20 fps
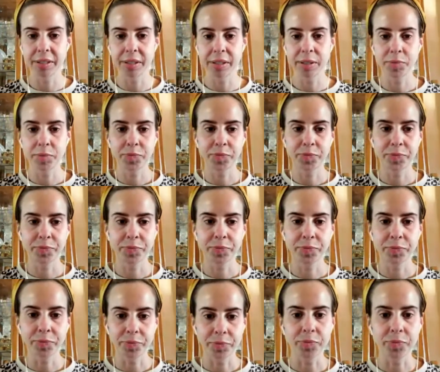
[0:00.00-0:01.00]
Yeah, and
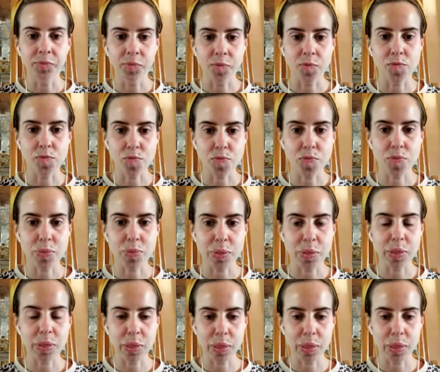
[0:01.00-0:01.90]
that's what I do.